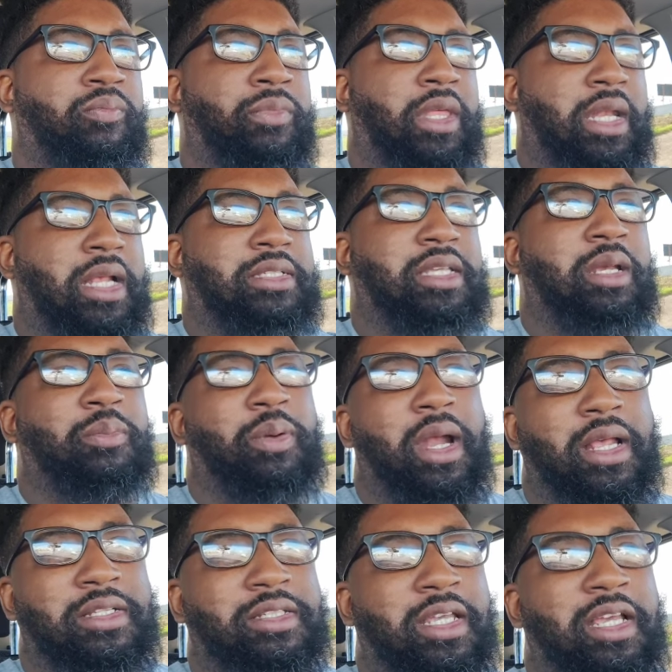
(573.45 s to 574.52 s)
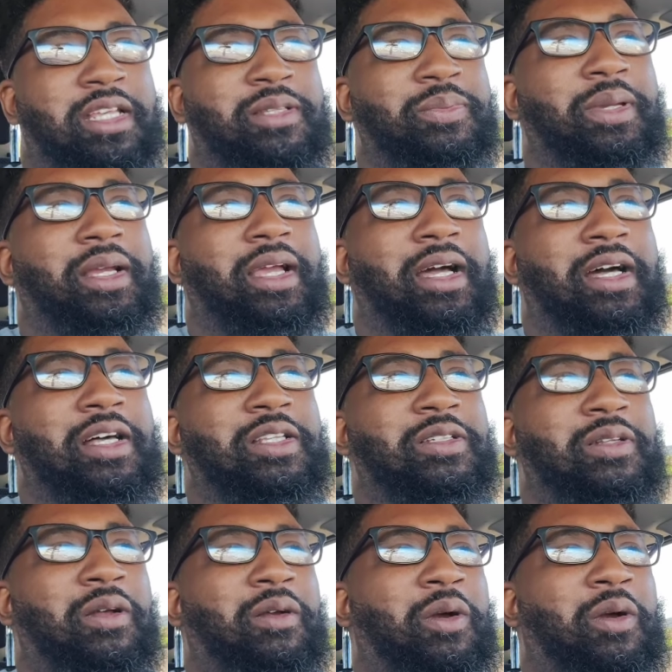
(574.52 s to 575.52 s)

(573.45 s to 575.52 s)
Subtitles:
And I say processed because, you know,